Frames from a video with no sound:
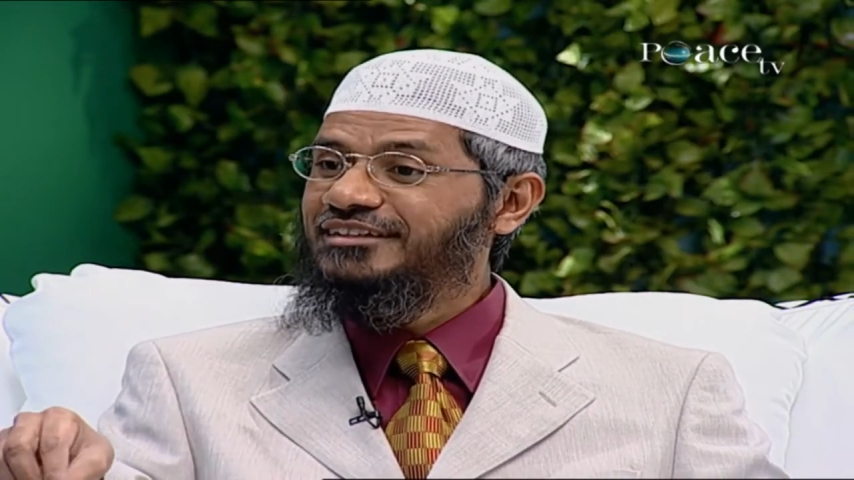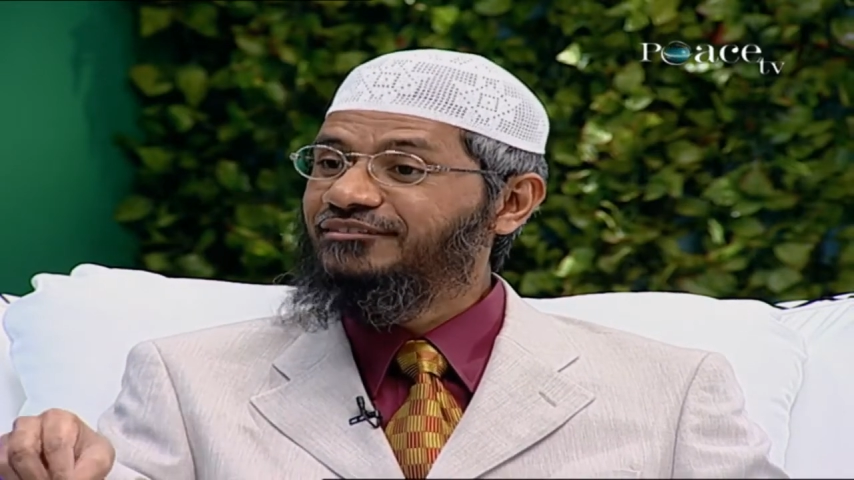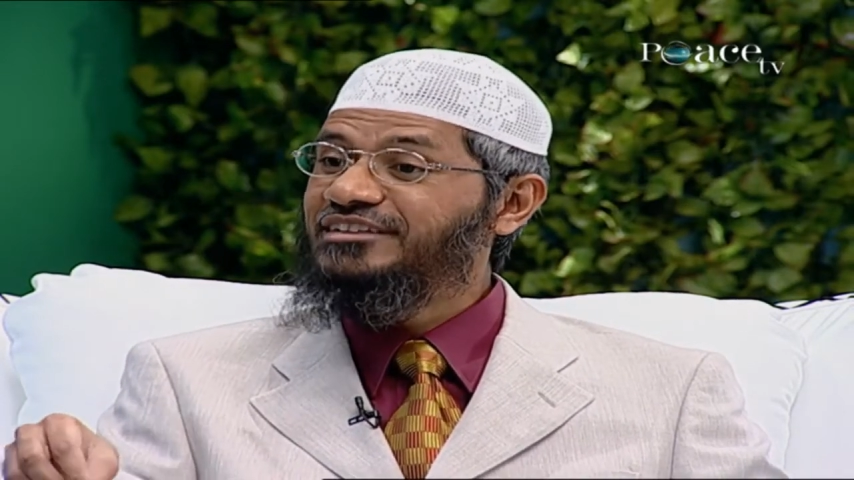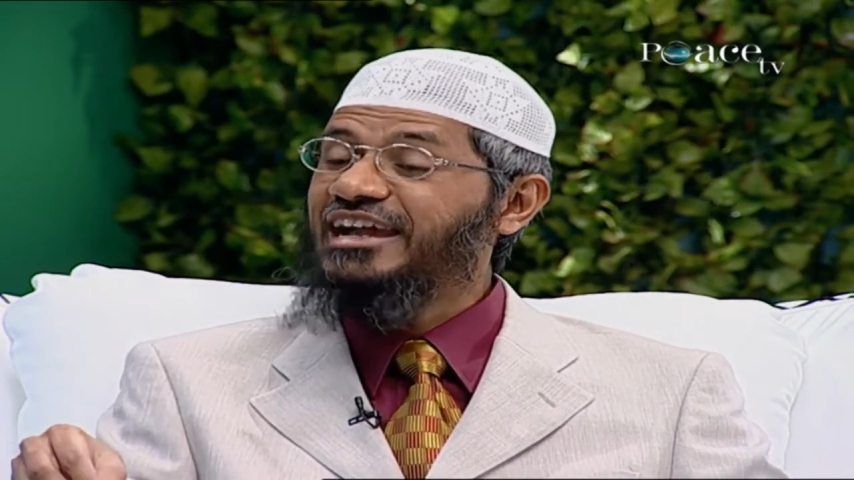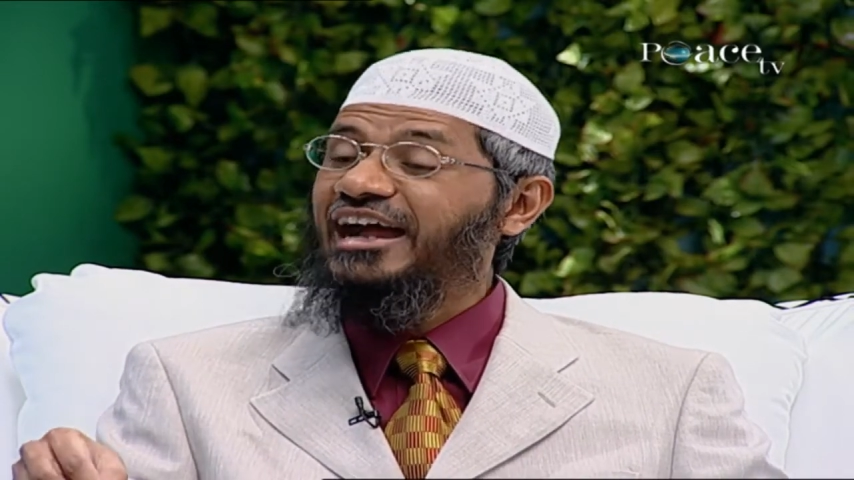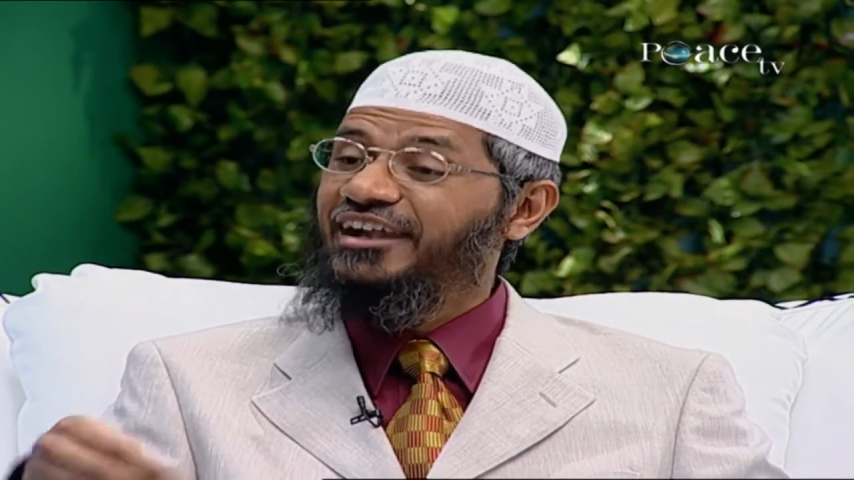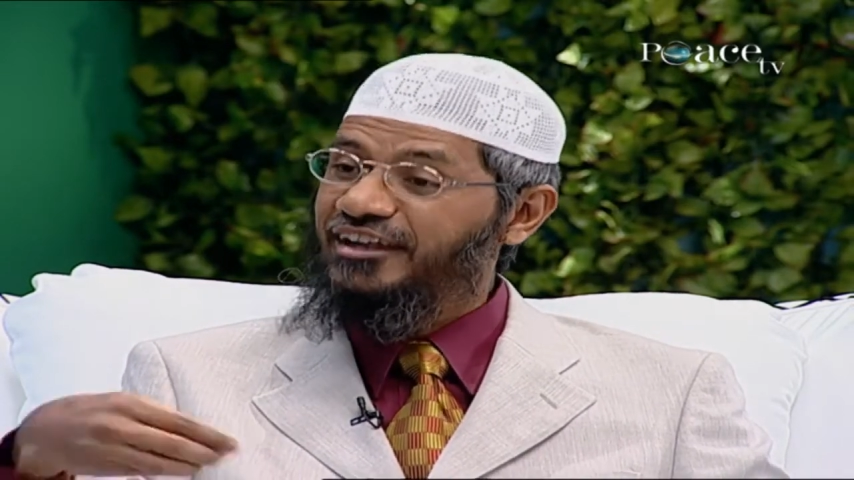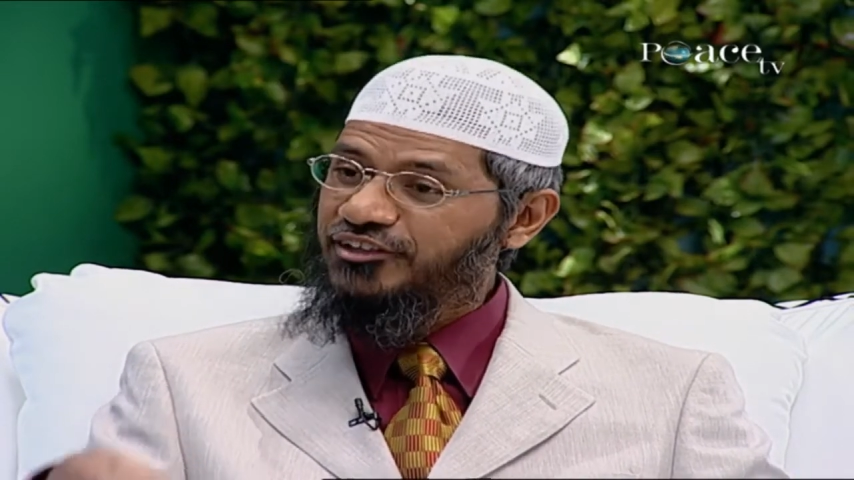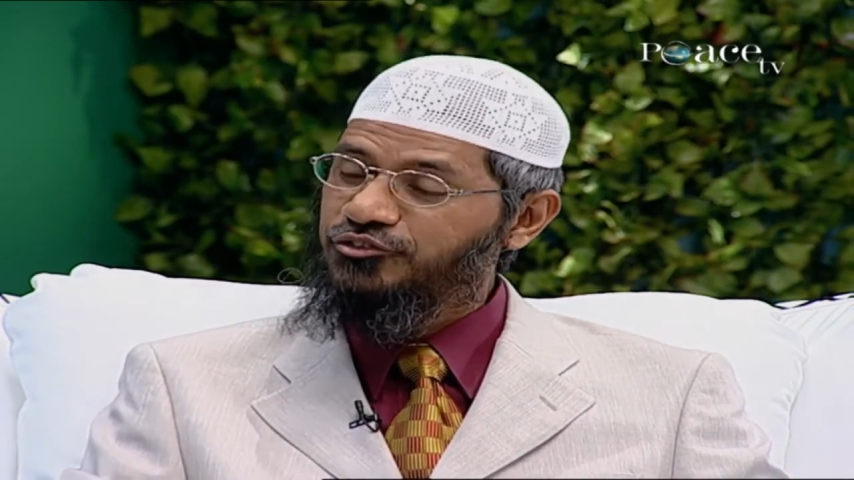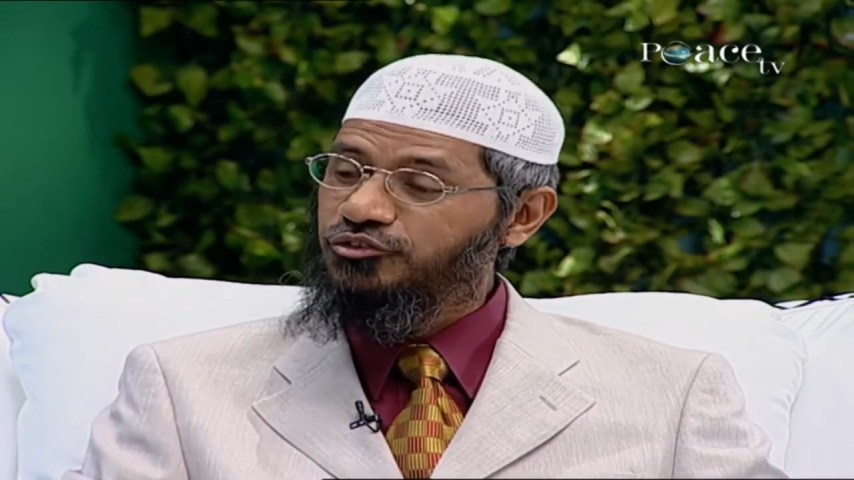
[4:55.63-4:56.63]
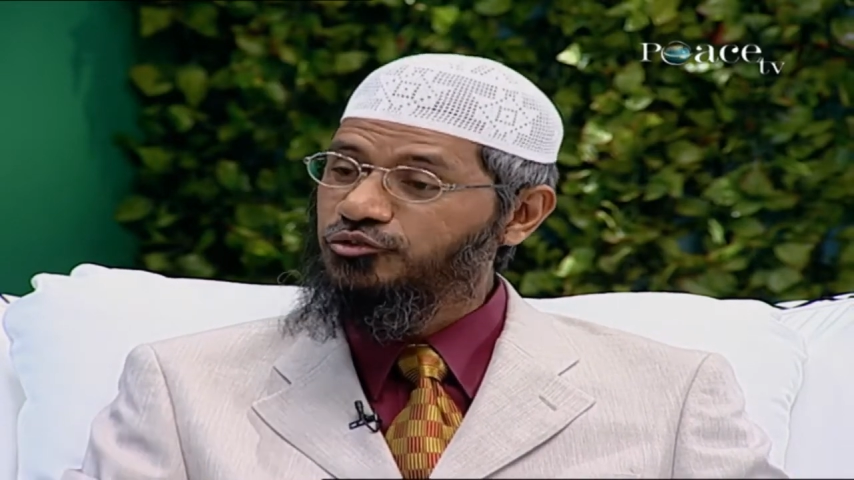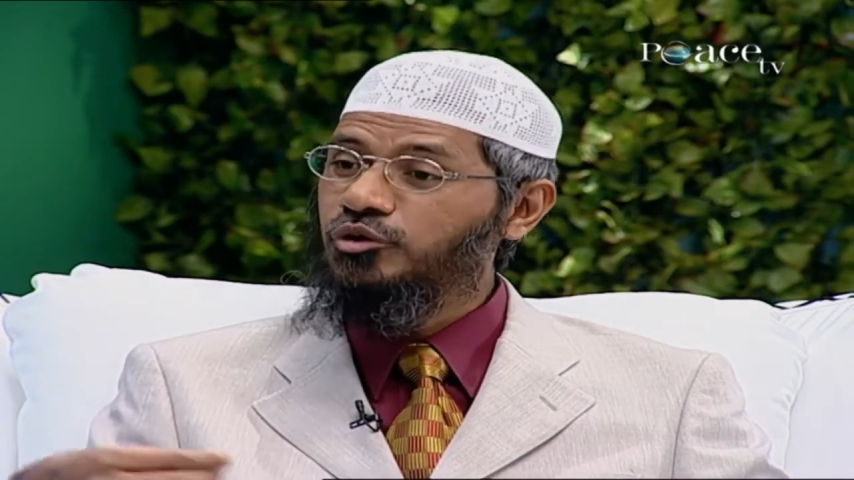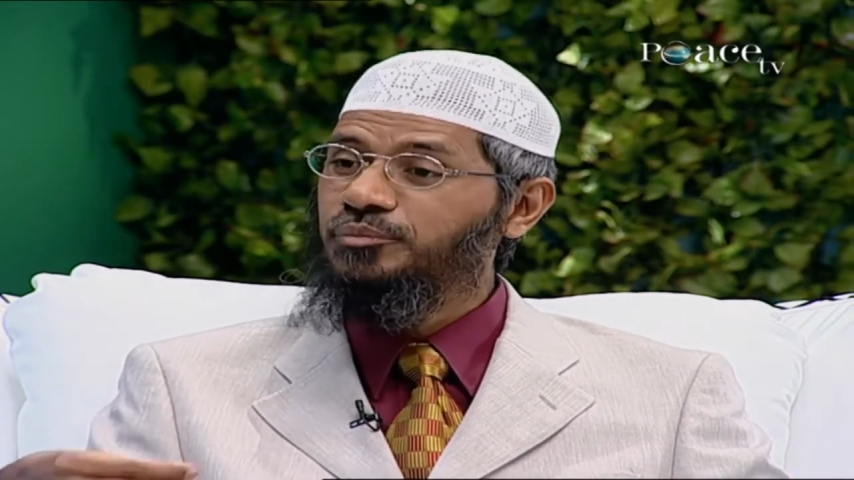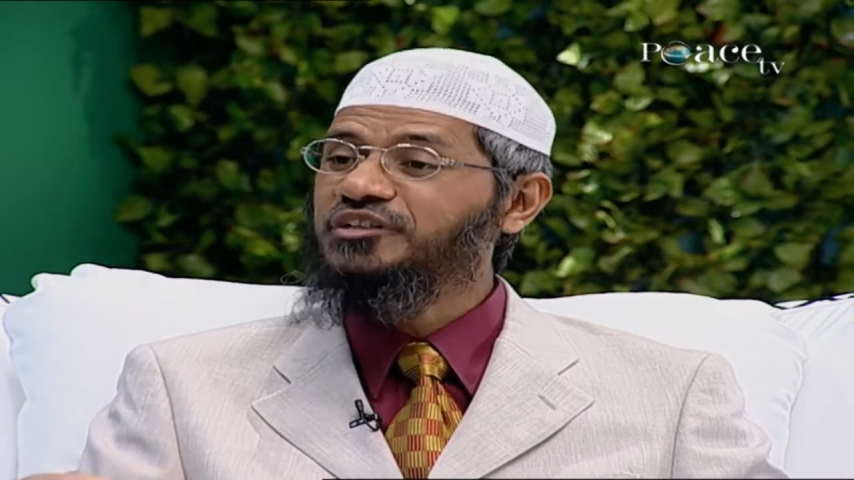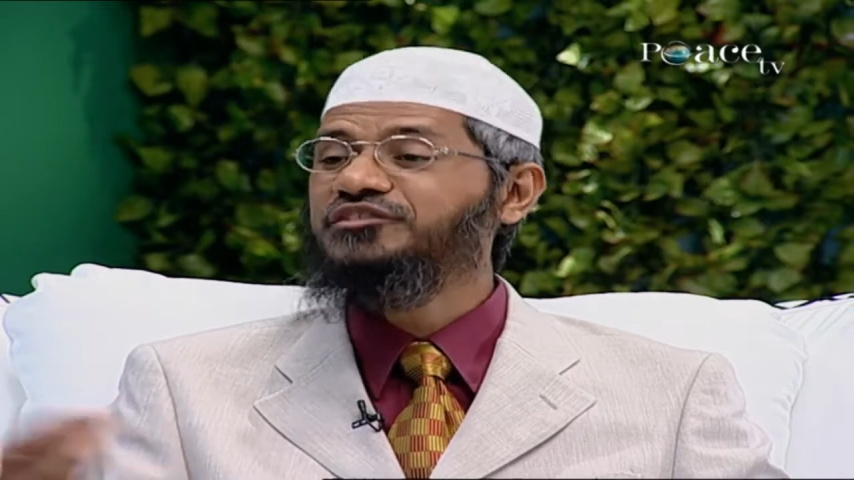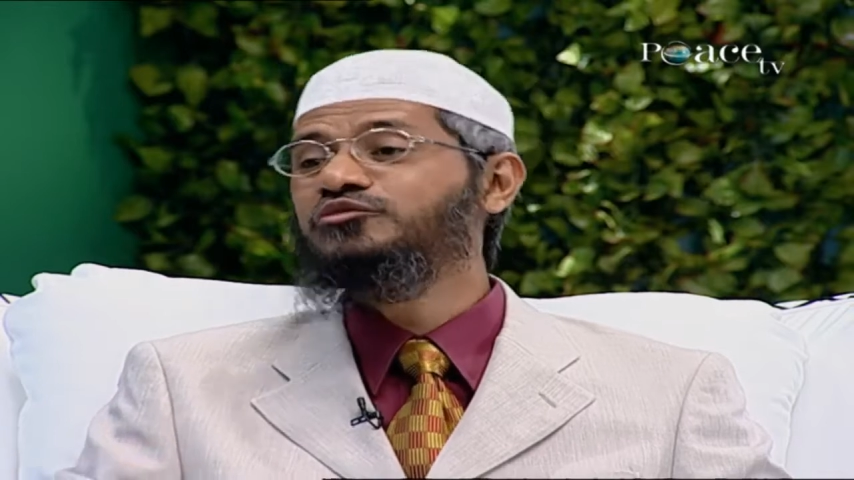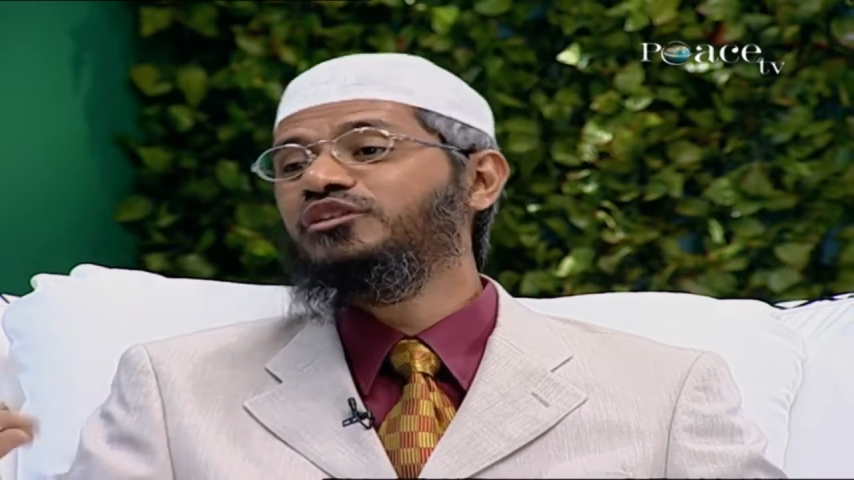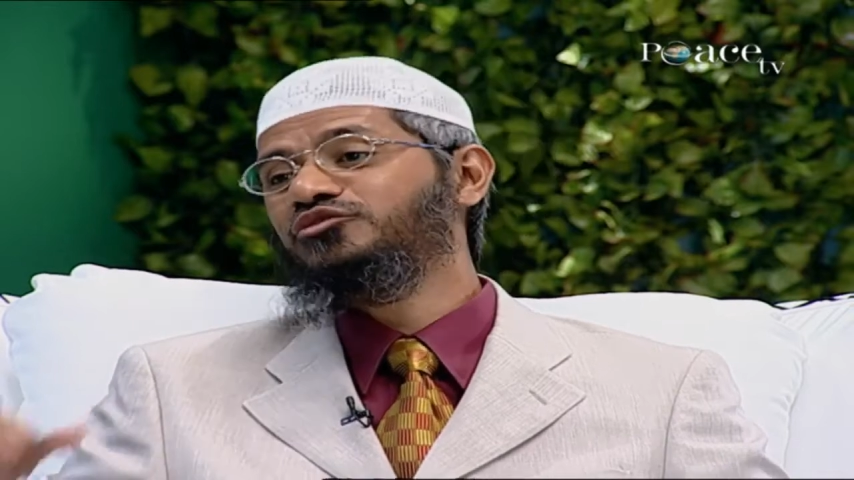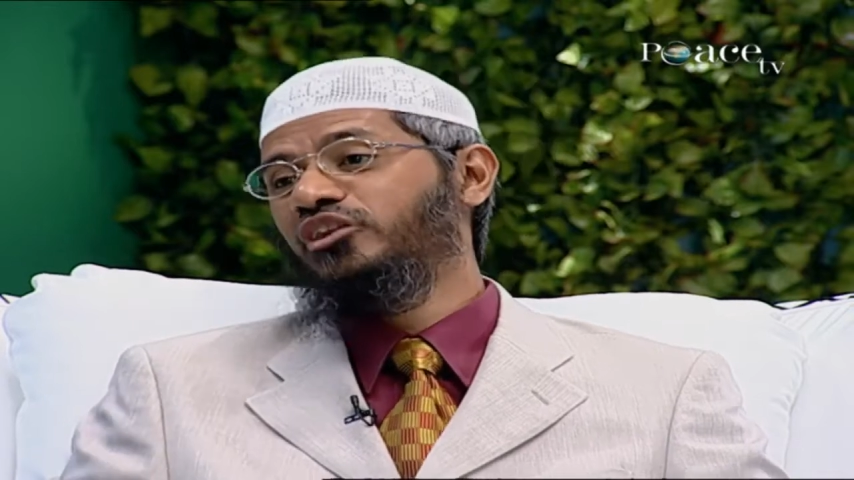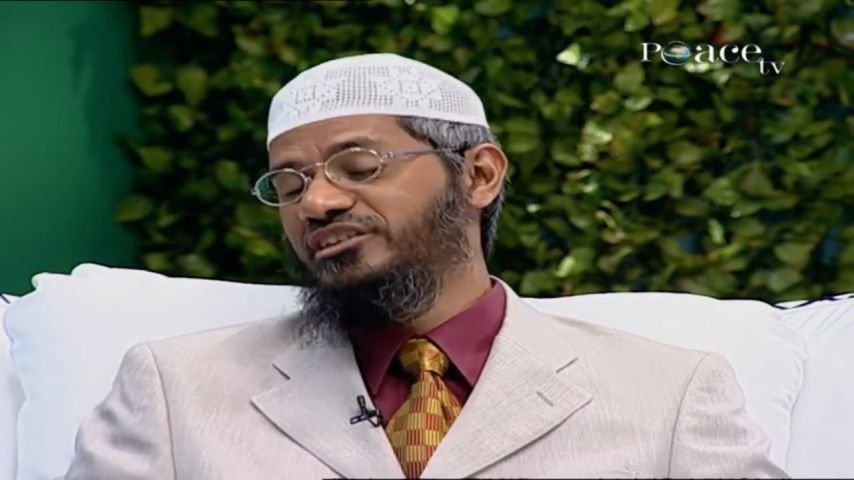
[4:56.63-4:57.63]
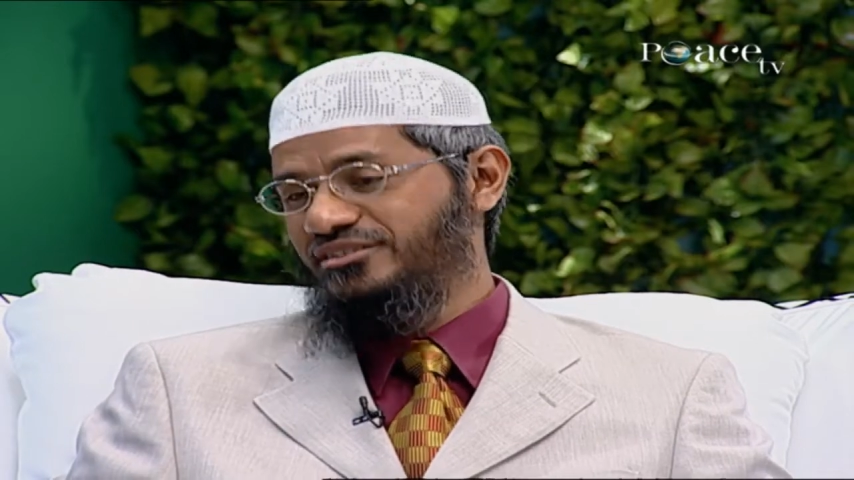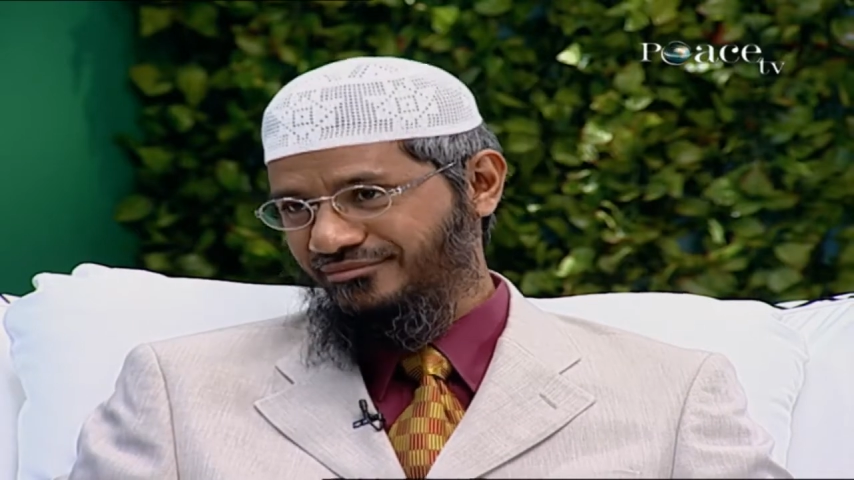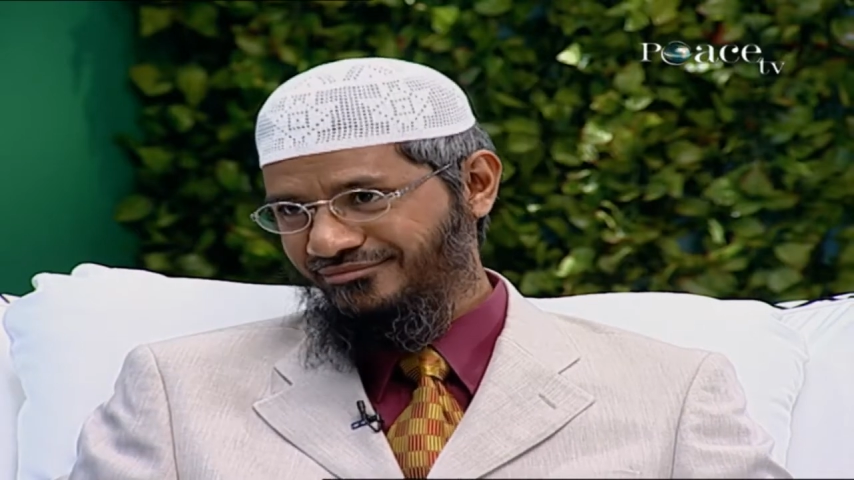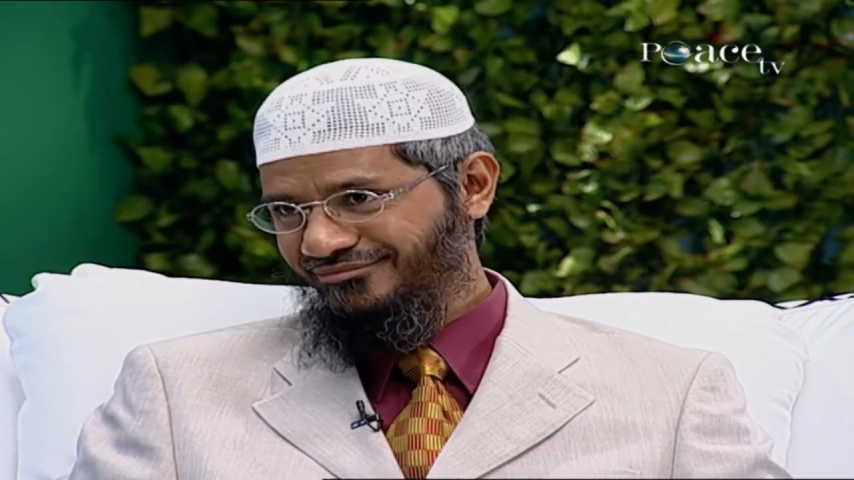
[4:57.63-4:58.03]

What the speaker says: which are understood to a person who has knowledge.